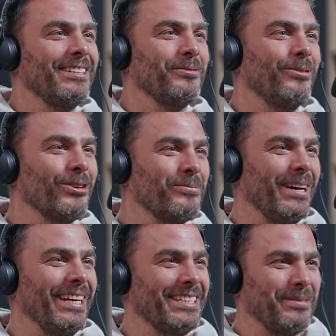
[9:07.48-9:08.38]
this was
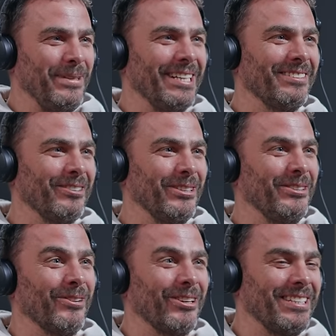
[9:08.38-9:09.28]
my experience of
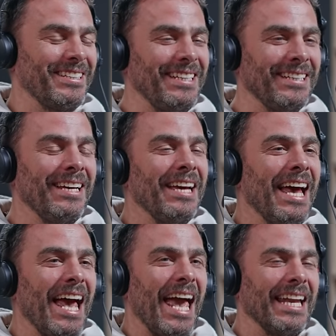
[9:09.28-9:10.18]
university,
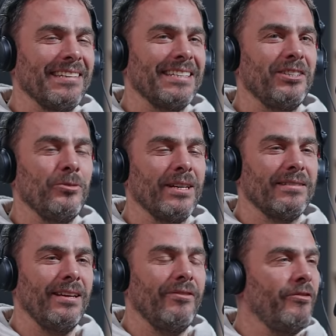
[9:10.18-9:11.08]
and I said to
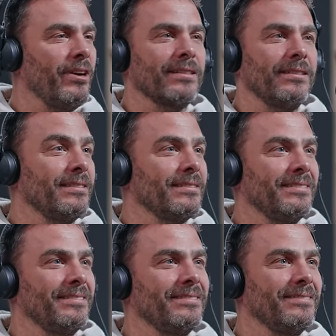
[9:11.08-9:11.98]
myself, "Fuck this."
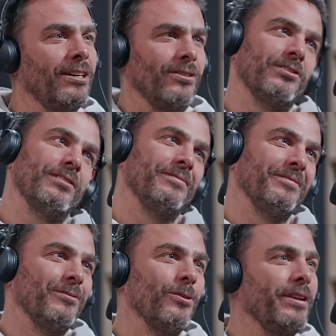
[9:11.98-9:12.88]
Right. one day.
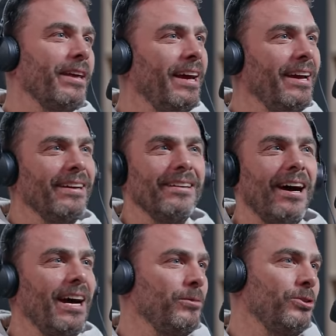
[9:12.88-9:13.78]
One day
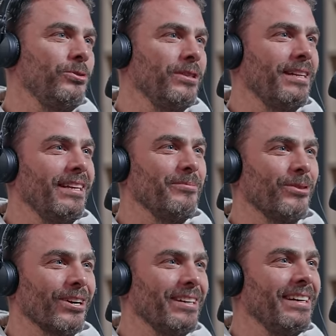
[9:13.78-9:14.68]
I'm not doing it
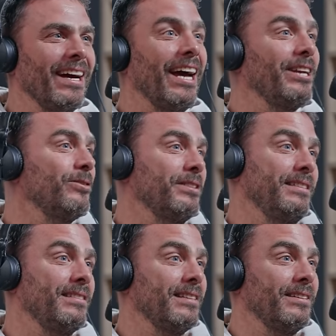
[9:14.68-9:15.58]
anymore. Yeah. I don't
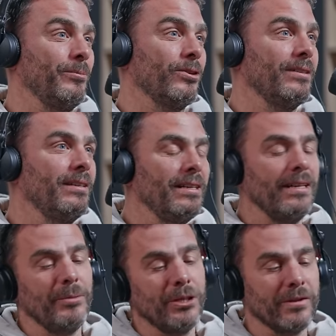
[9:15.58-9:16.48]
need this anymore
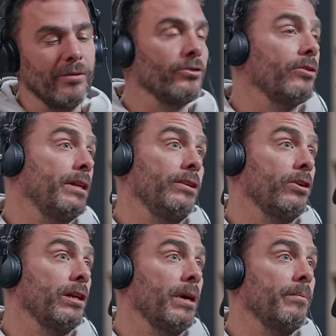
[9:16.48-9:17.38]
yeah. because I was already
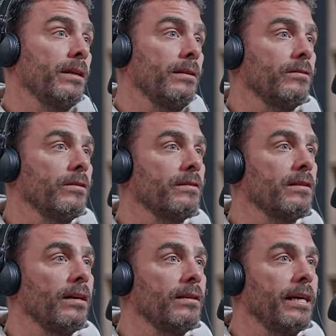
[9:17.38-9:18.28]
earning my money. So I
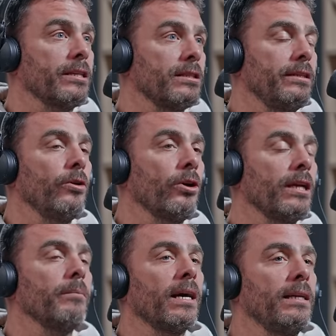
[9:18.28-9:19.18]
started actually
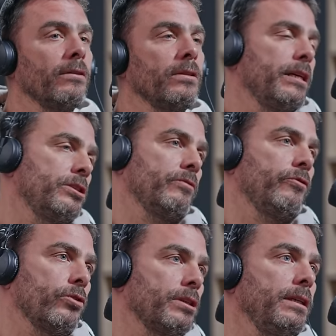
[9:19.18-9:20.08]
earning money on the age of
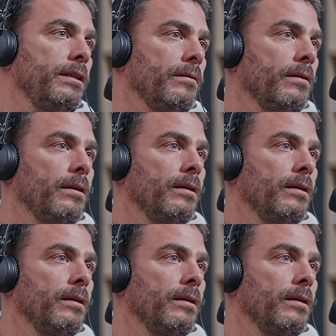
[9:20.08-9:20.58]
14,